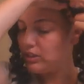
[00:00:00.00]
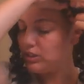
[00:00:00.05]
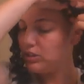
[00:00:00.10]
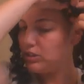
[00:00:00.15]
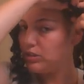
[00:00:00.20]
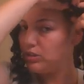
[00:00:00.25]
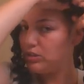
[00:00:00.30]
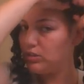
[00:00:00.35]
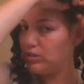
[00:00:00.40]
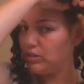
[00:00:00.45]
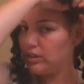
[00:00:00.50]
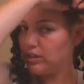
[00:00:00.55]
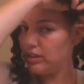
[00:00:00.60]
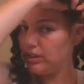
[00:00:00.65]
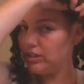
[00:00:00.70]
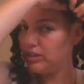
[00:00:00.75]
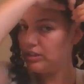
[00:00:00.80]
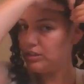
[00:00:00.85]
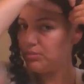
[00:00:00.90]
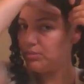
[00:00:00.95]
to shorten
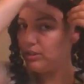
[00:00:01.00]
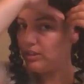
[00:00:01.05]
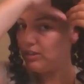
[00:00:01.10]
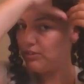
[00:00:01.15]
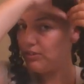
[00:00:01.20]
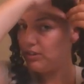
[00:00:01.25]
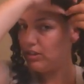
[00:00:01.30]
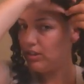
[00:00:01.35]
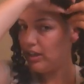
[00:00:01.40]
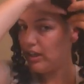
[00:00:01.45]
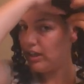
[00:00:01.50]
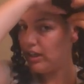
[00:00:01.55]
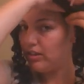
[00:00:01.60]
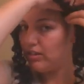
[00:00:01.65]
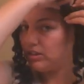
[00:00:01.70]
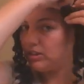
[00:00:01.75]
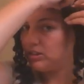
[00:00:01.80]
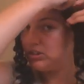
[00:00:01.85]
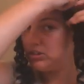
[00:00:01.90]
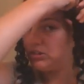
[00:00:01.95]
it. But if your
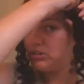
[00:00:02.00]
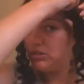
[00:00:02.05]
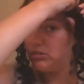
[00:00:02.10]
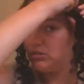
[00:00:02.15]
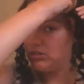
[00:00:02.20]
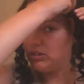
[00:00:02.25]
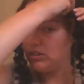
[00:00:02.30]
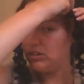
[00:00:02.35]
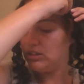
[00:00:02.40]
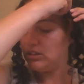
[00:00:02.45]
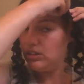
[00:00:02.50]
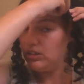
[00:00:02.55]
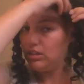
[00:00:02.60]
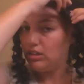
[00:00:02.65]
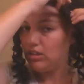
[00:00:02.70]
hair is short